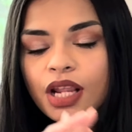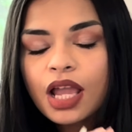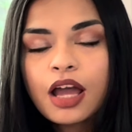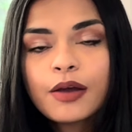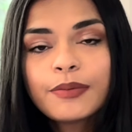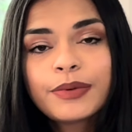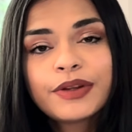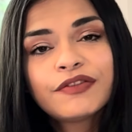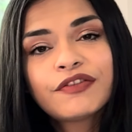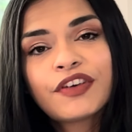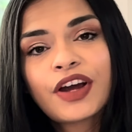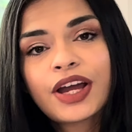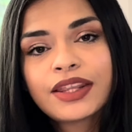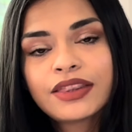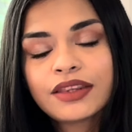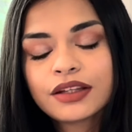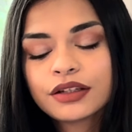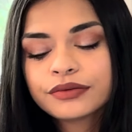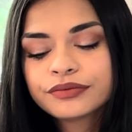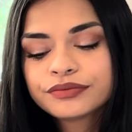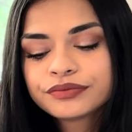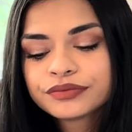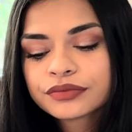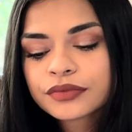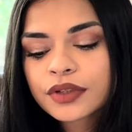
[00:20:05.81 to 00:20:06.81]
I've been fine
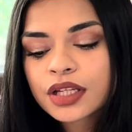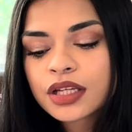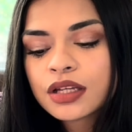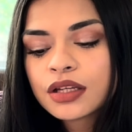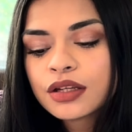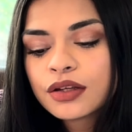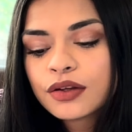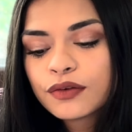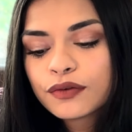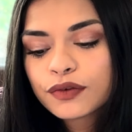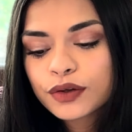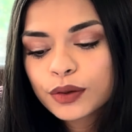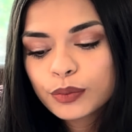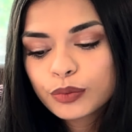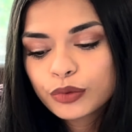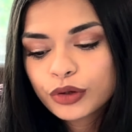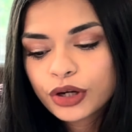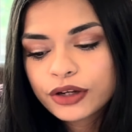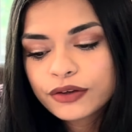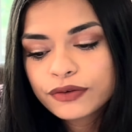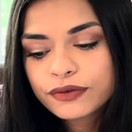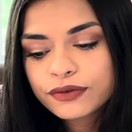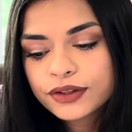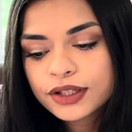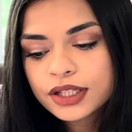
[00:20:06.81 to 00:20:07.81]
though. For
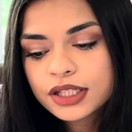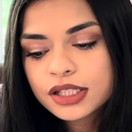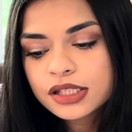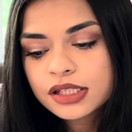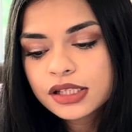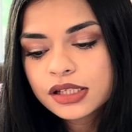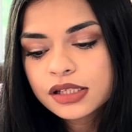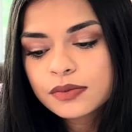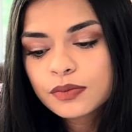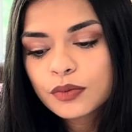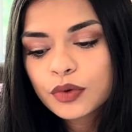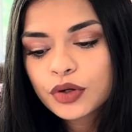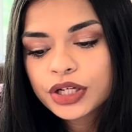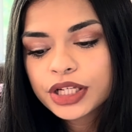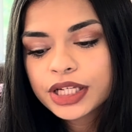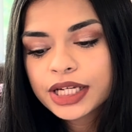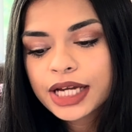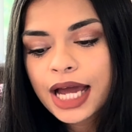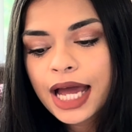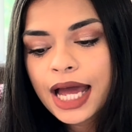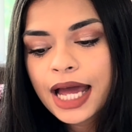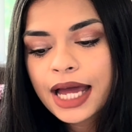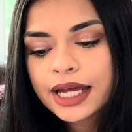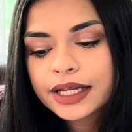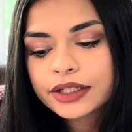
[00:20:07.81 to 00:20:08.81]
breakfast this morning,
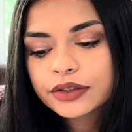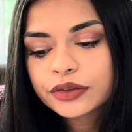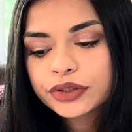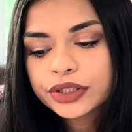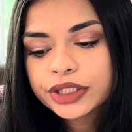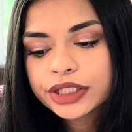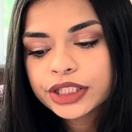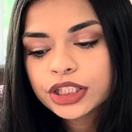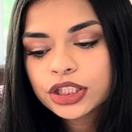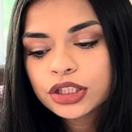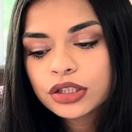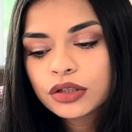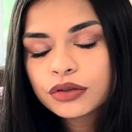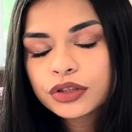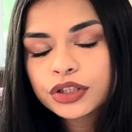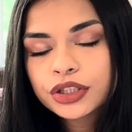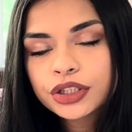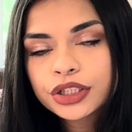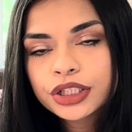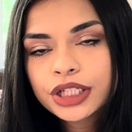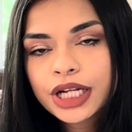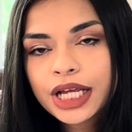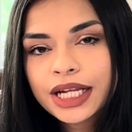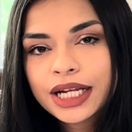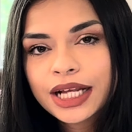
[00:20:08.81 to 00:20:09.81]
I had Greek
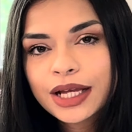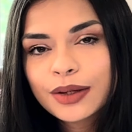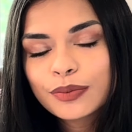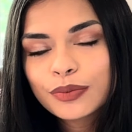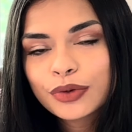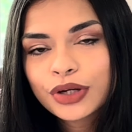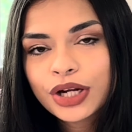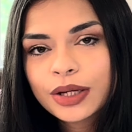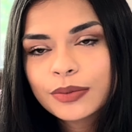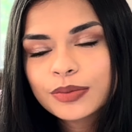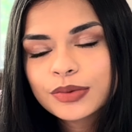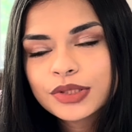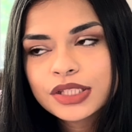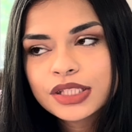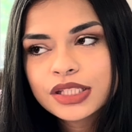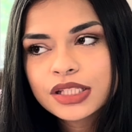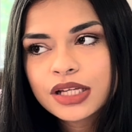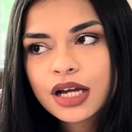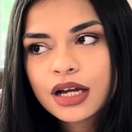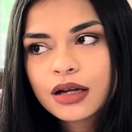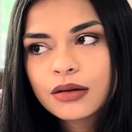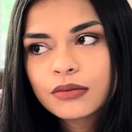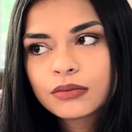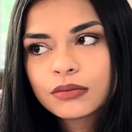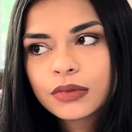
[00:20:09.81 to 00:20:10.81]
yogurt and I prepped
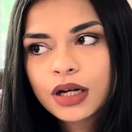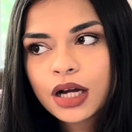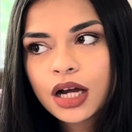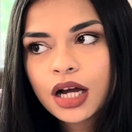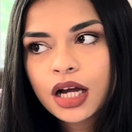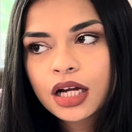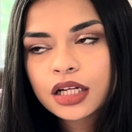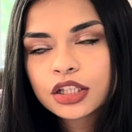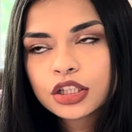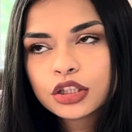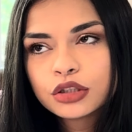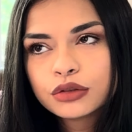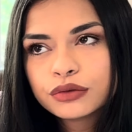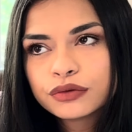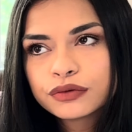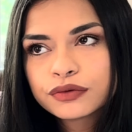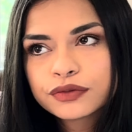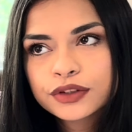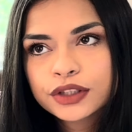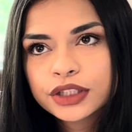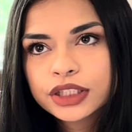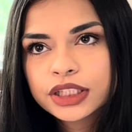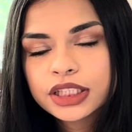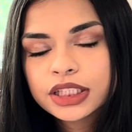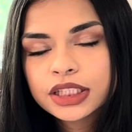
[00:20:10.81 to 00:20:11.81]
some
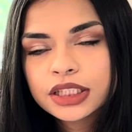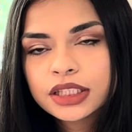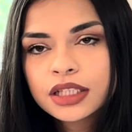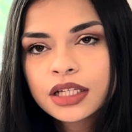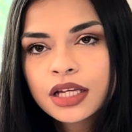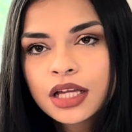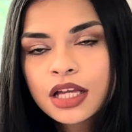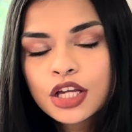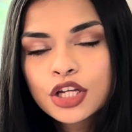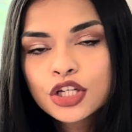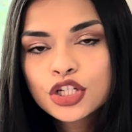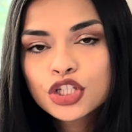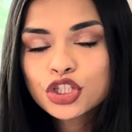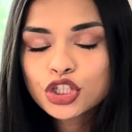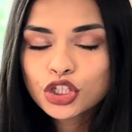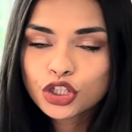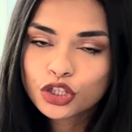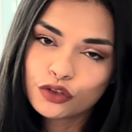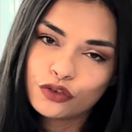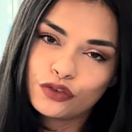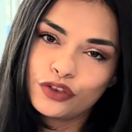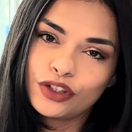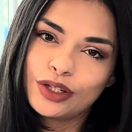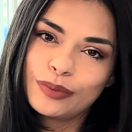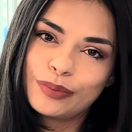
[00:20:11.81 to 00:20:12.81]
gluten-free,
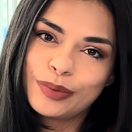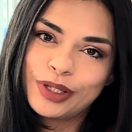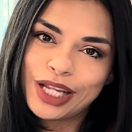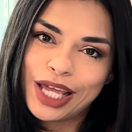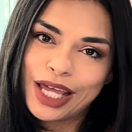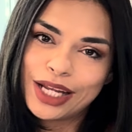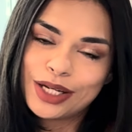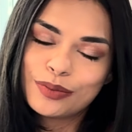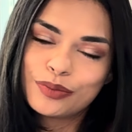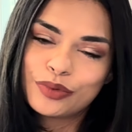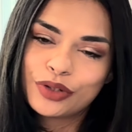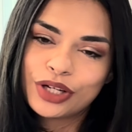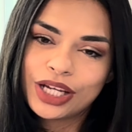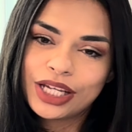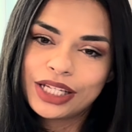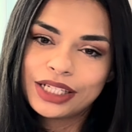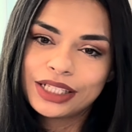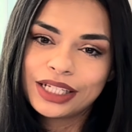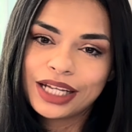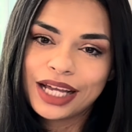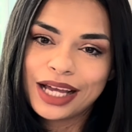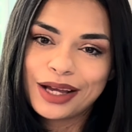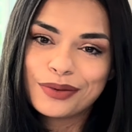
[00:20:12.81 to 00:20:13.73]
sugar-free banana bread.